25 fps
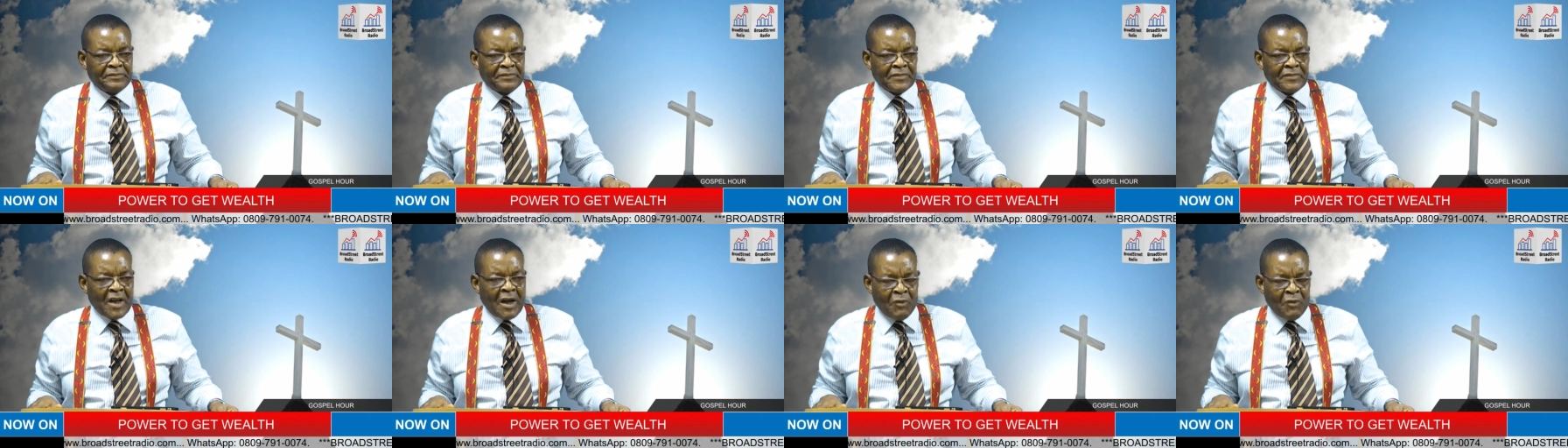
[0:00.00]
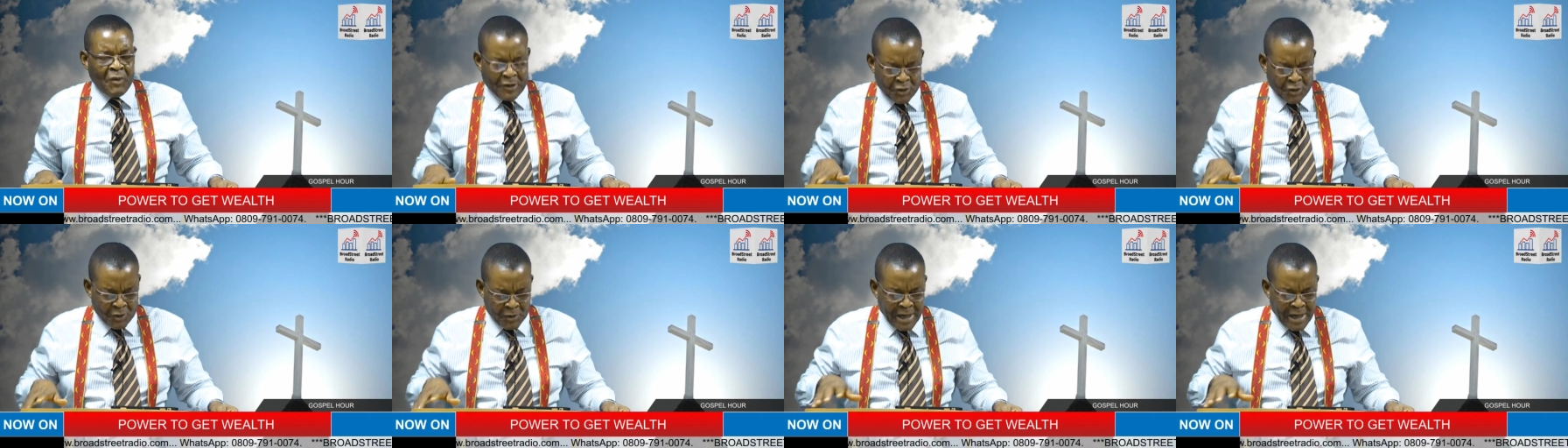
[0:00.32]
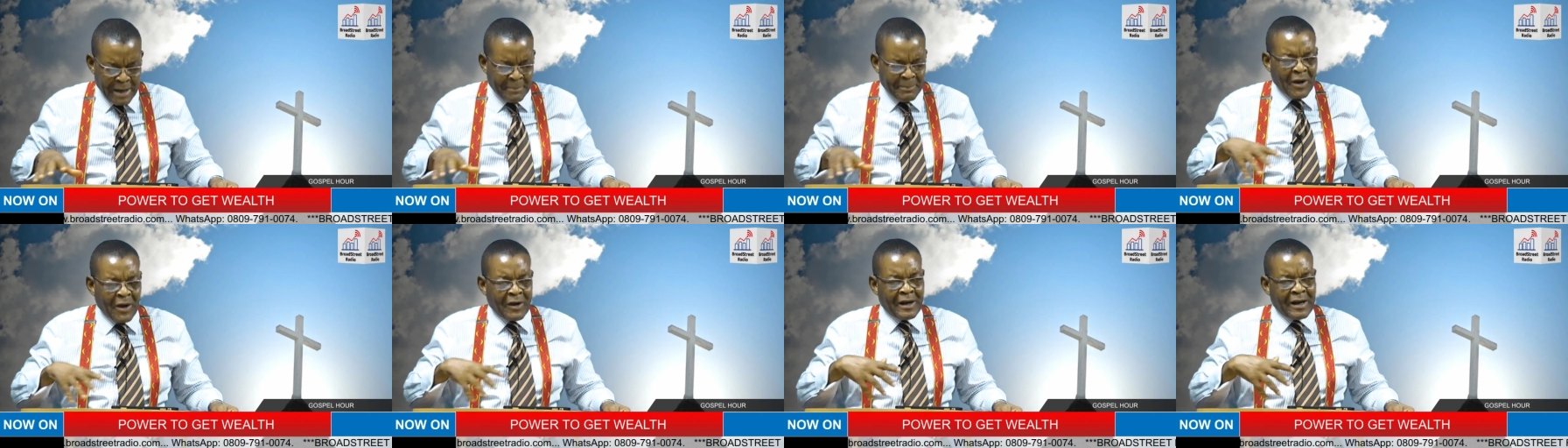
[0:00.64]
And we're talking
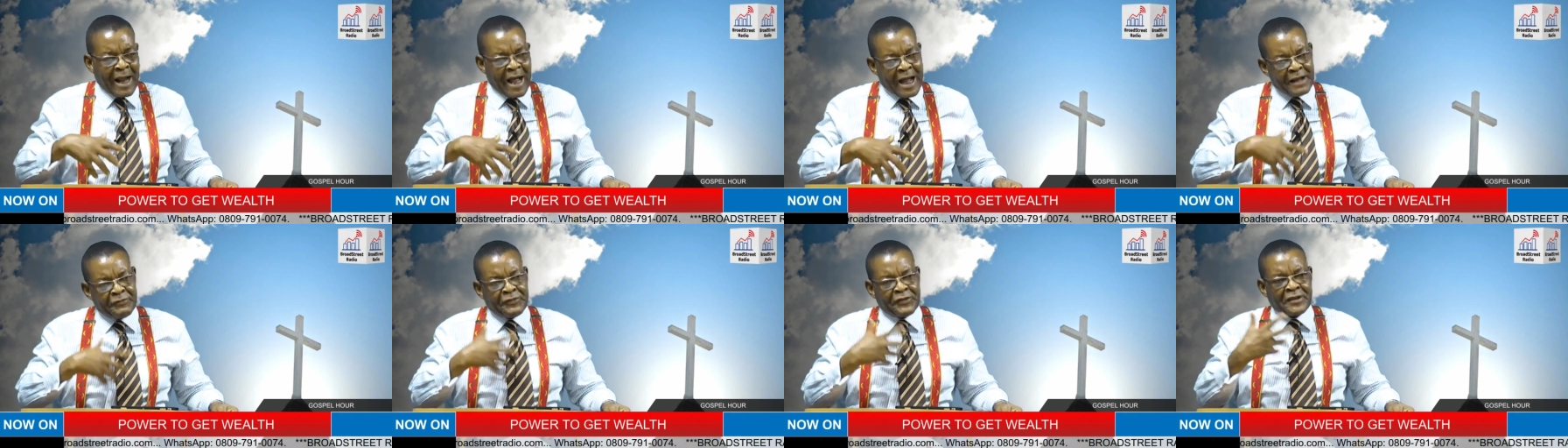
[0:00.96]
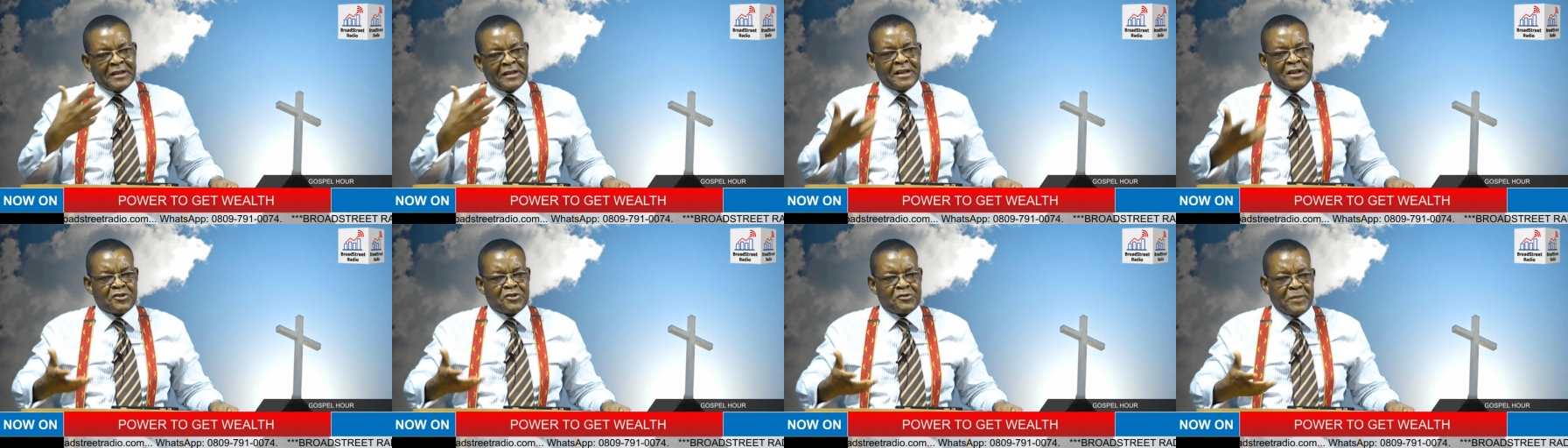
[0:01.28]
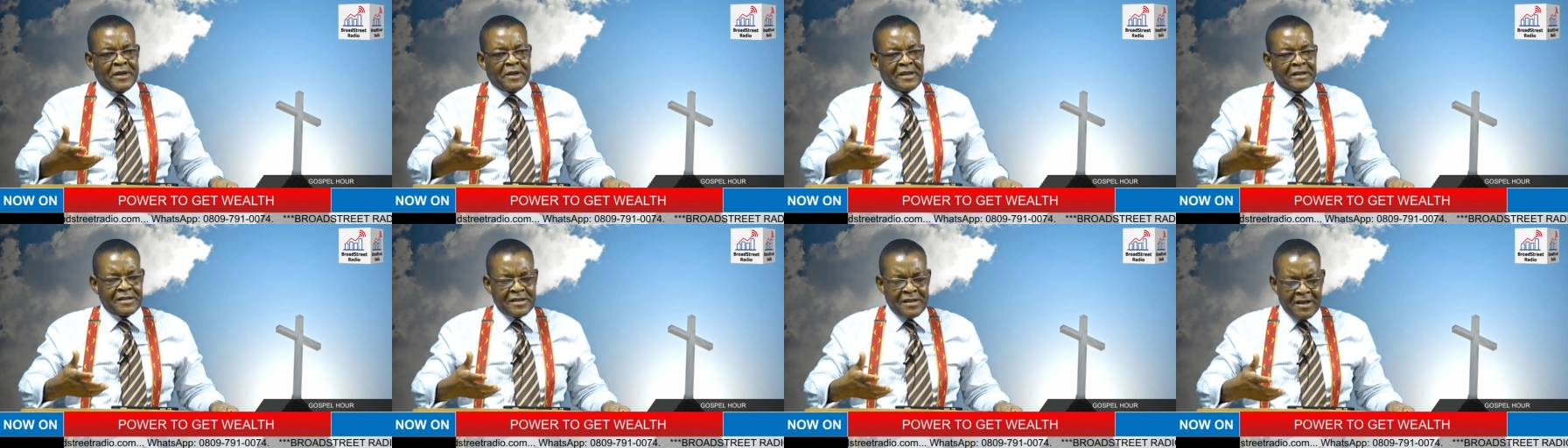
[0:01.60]
about life in the
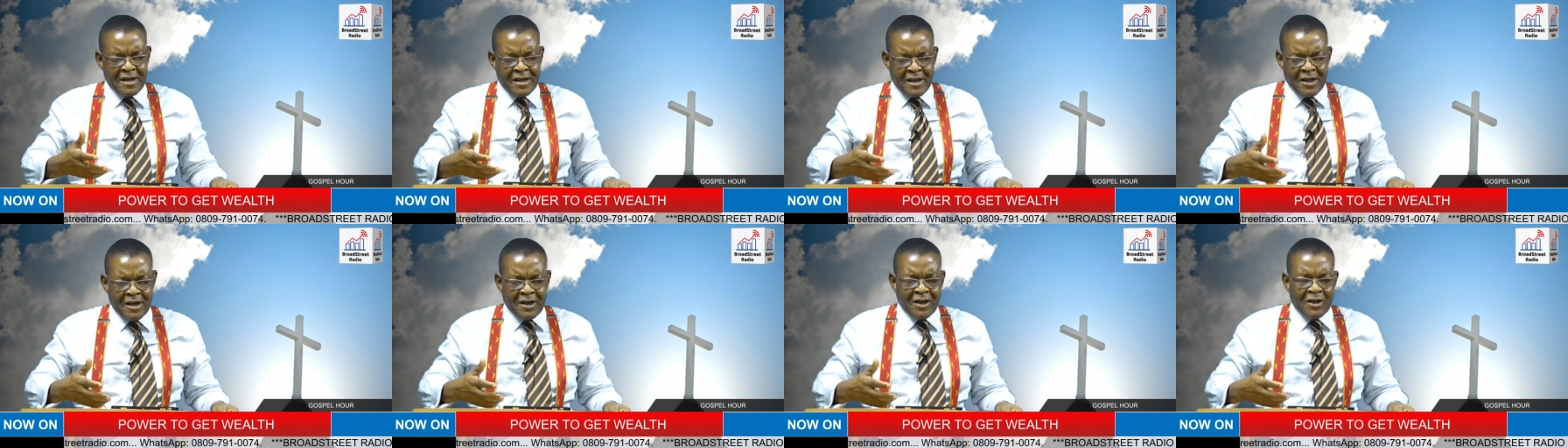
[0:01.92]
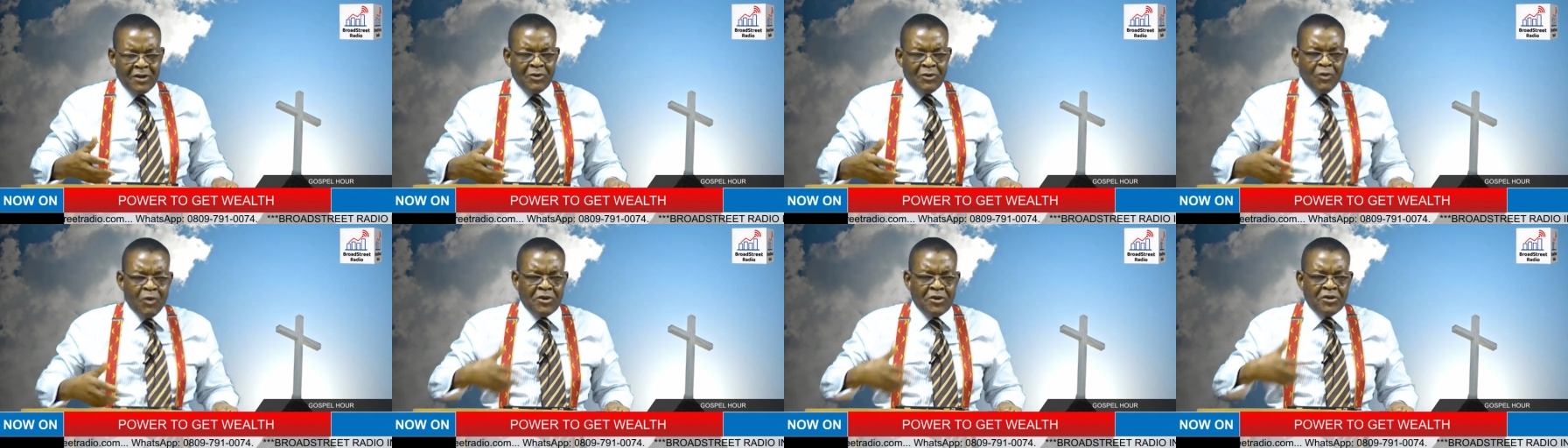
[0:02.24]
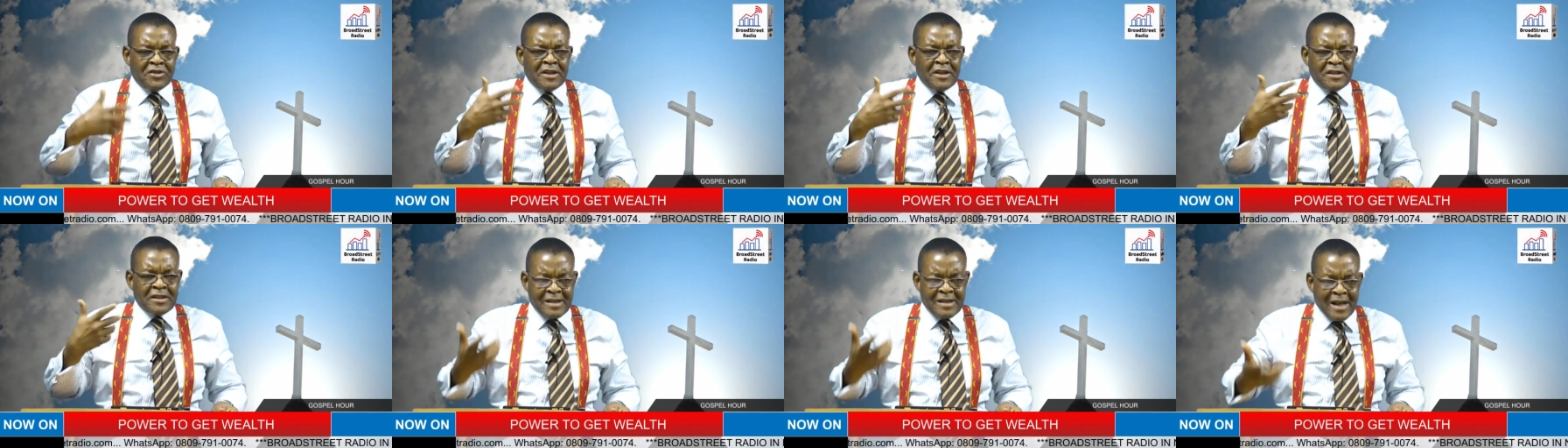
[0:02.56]
spirit. What
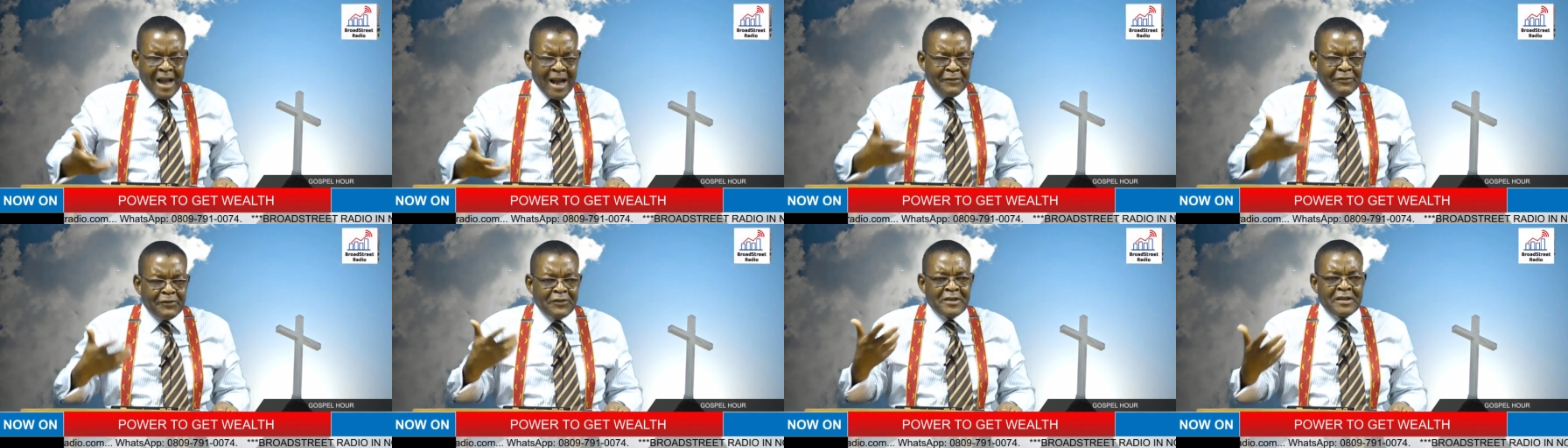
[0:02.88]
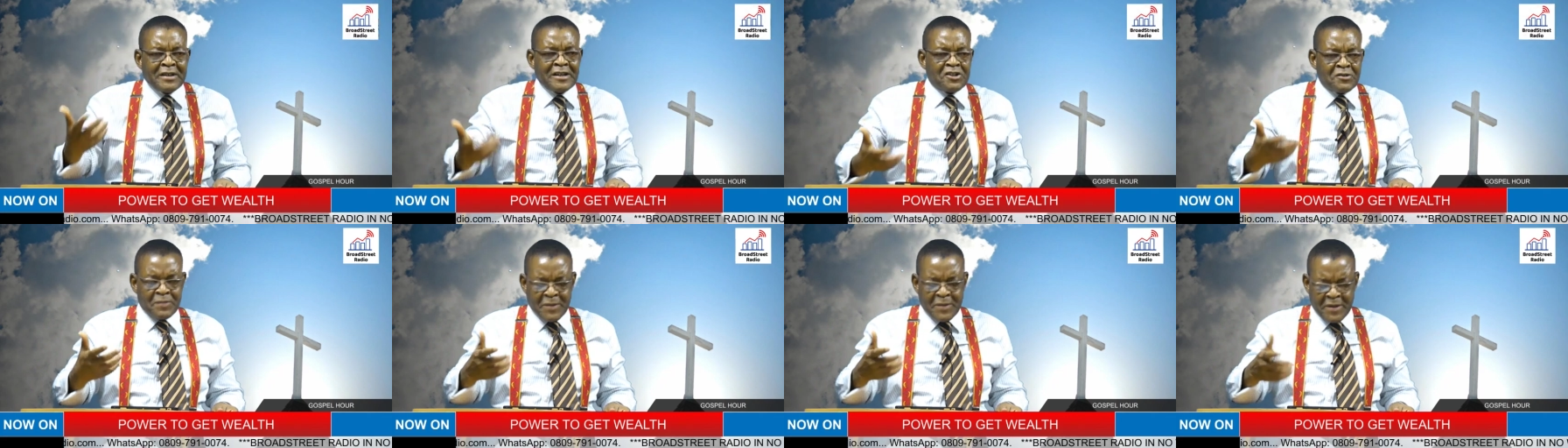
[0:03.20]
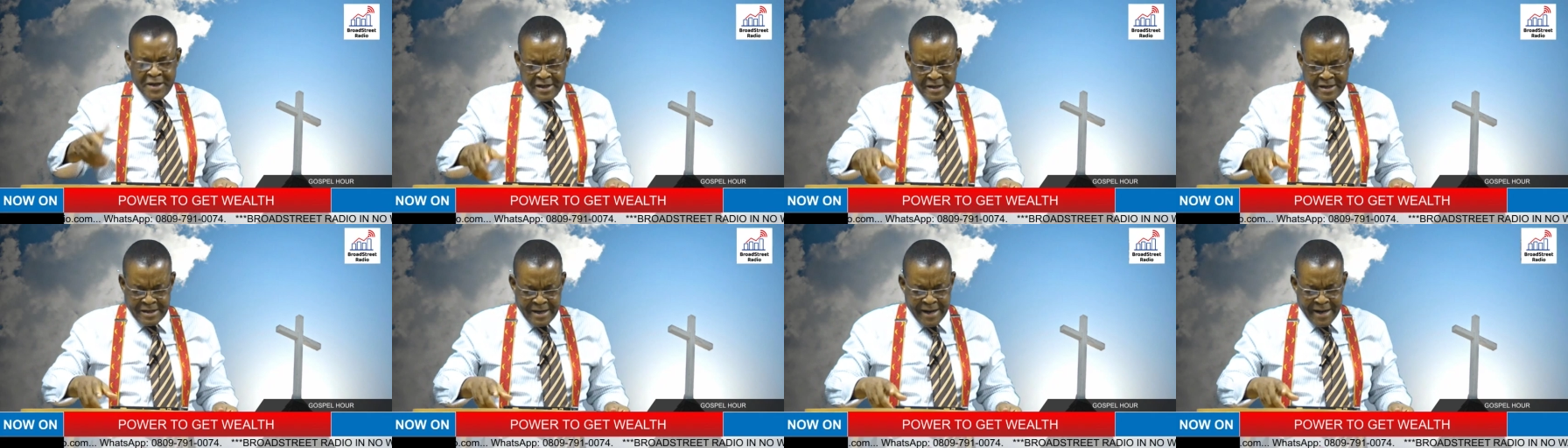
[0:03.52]
is life in the
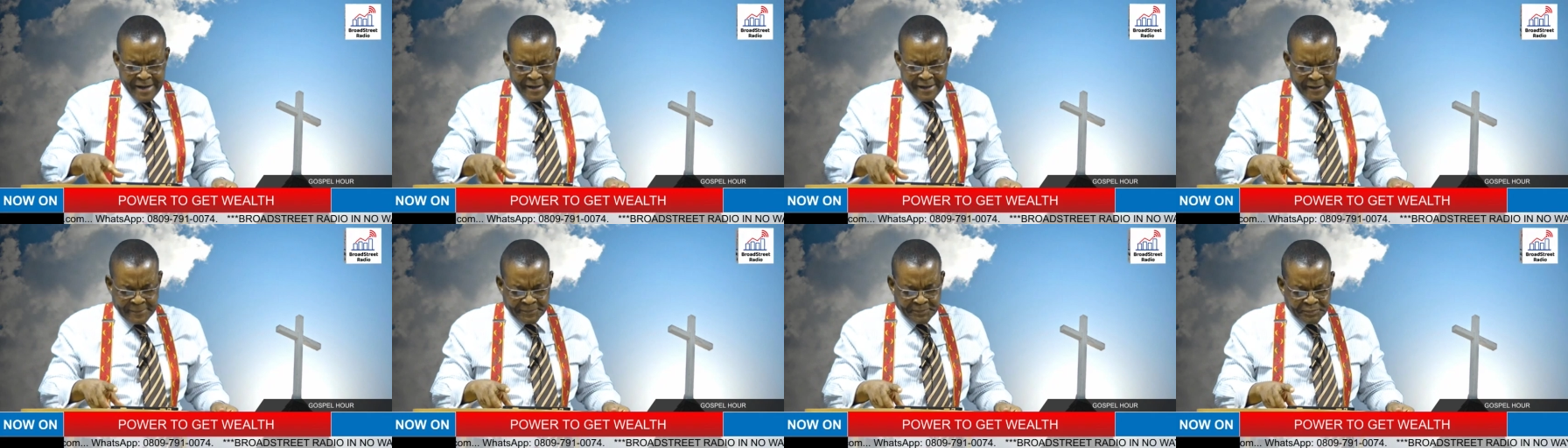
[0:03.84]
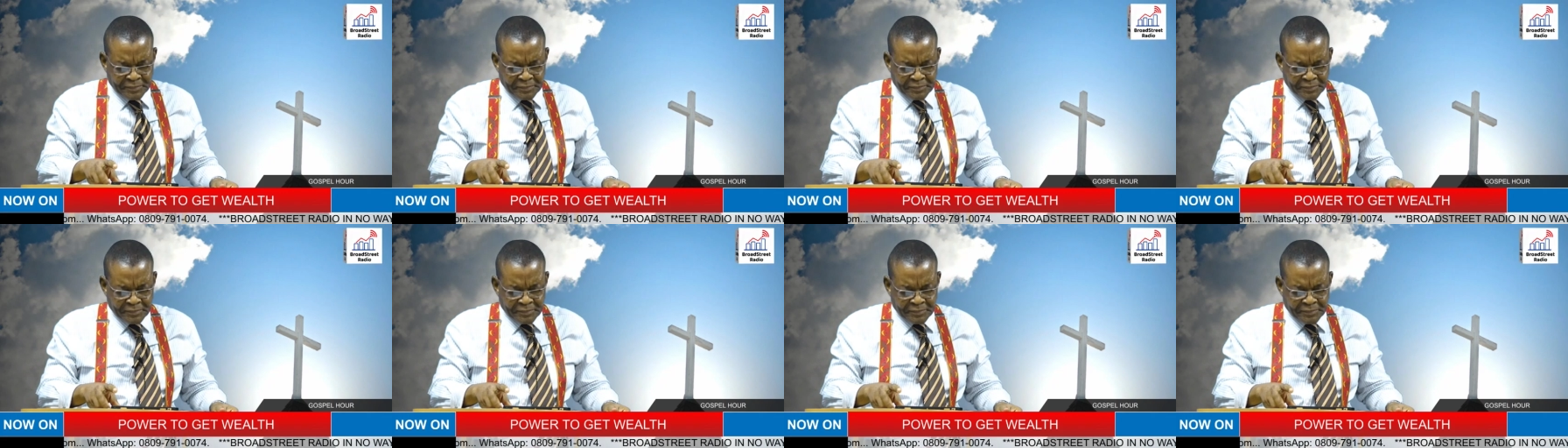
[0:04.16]
spirit like?